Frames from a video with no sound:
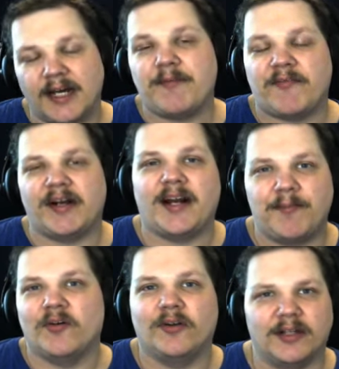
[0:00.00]
I'm your friend and
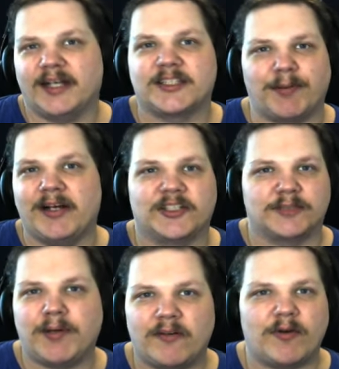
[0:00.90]
Epic Let's Player
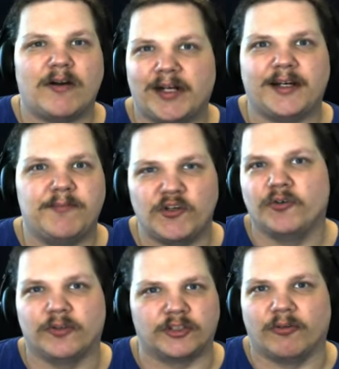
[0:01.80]
SpiderMwa welcoming
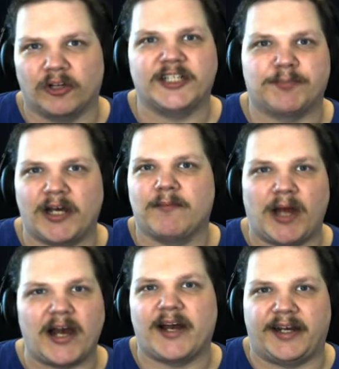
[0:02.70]
you to Let's Play
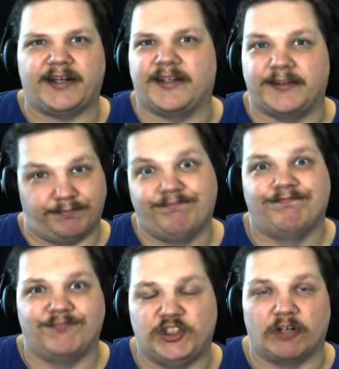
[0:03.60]
Blind!
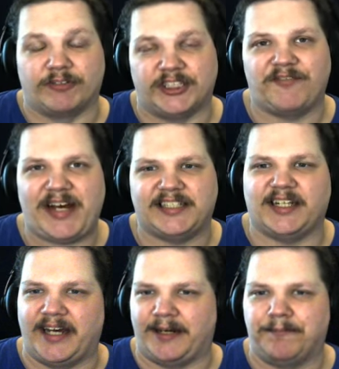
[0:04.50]
Jones in the Fast
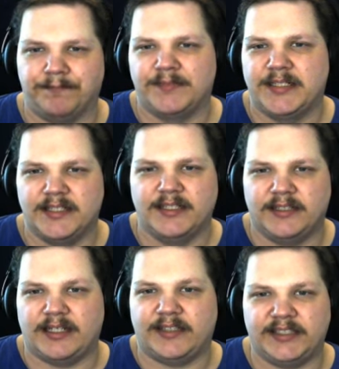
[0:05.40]
Lane!
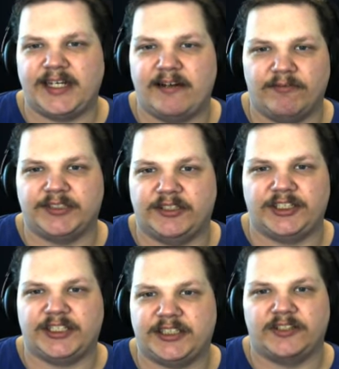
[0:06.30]
Now, this game was
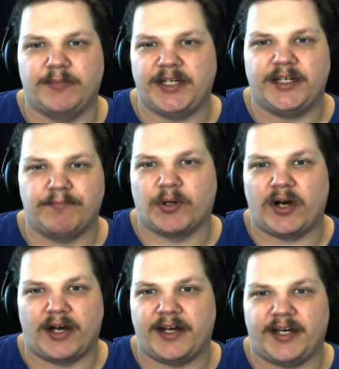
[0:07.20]
suggested to me
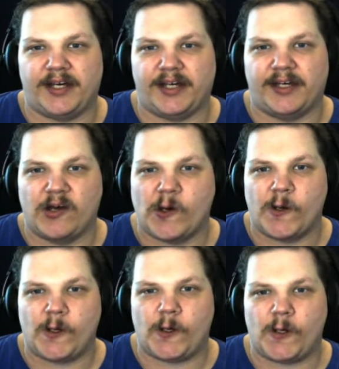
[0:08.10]
by
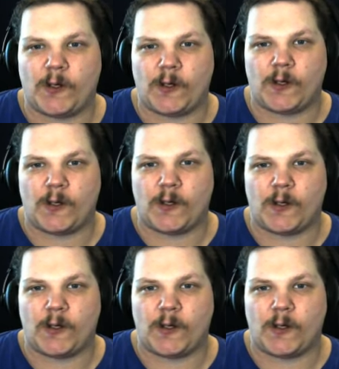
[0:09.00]
Eh...